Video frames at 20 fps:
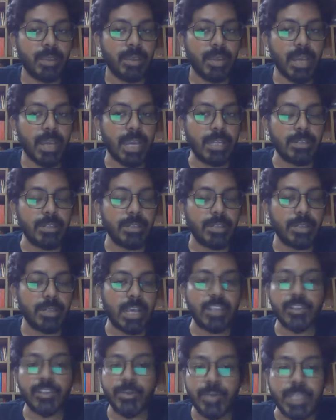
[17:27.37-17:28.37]
And
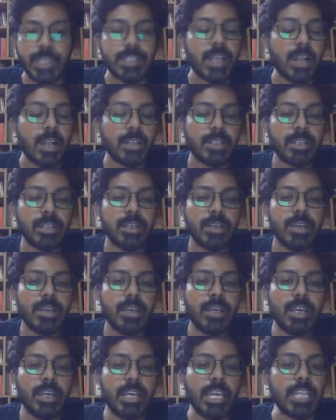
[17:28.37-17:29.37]
as a result,
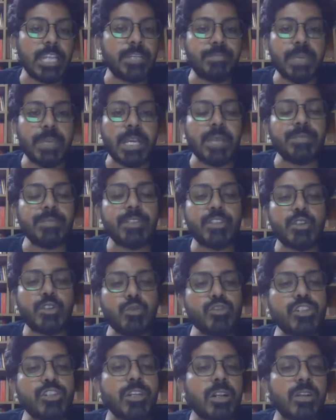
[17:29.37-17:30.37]
it becomes
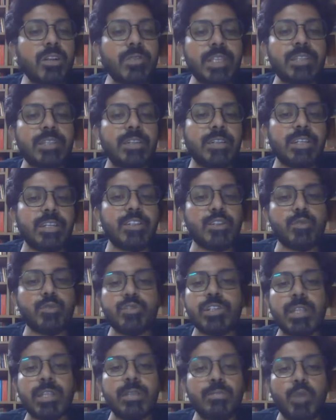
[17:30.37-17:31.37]
social restricted
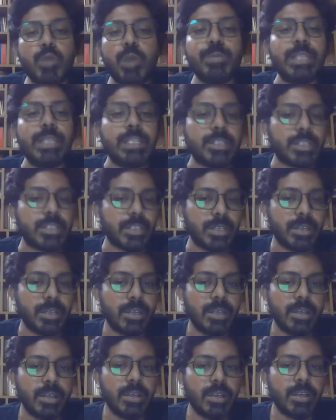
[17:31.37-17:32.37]
social mobility
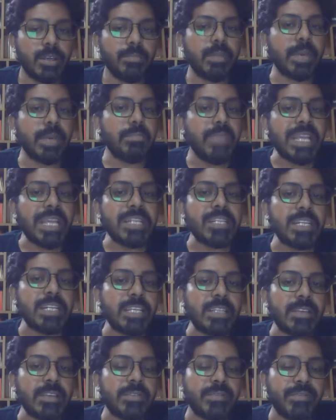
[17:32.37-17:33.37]
by
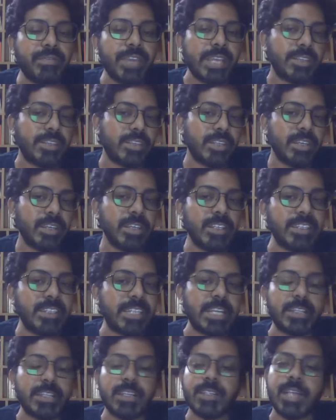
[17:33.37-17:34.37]
maintaining the fixed
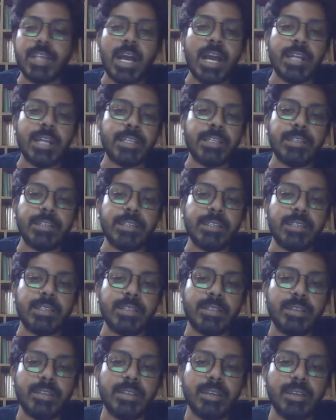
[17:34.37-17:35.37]
status hierarchies.
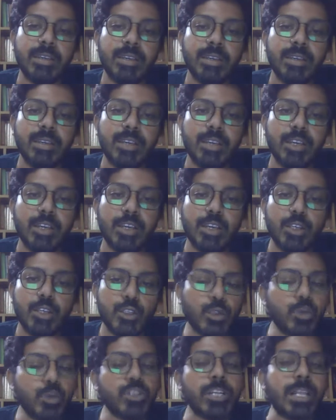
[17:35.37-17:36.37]

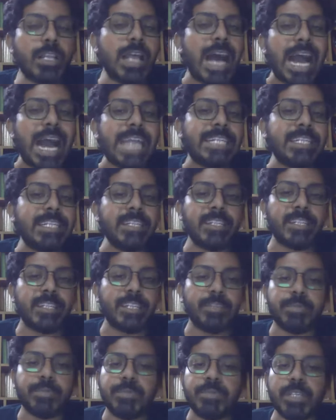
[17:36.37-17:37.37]
Social
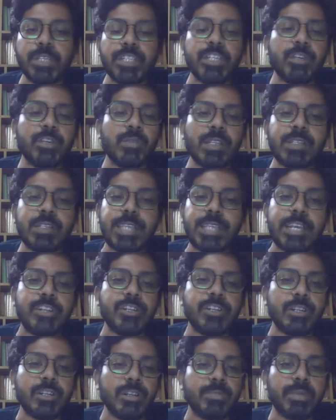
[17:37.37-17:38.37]
identity of a particular
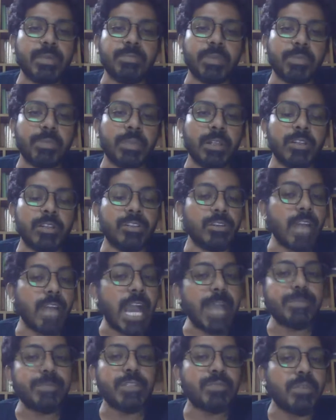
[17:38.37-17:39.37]
section of the people
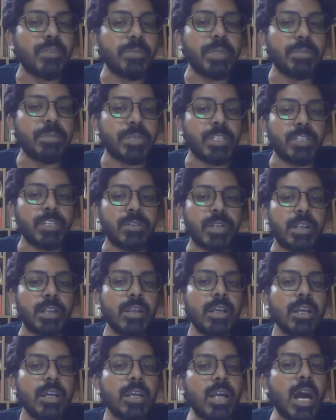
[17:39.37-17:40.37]
derives from the particular
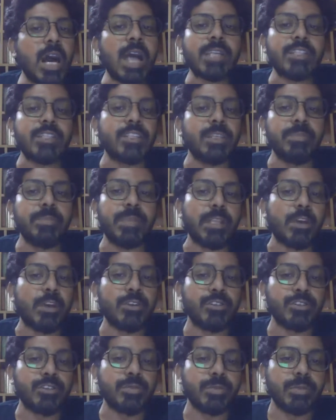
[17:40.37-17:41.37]
caste they
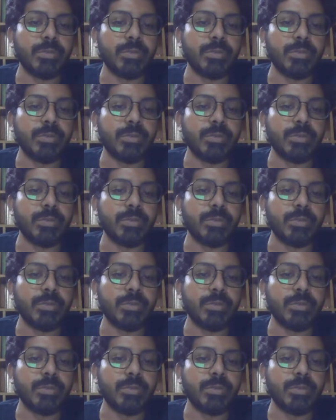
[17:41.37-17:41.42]
belong to.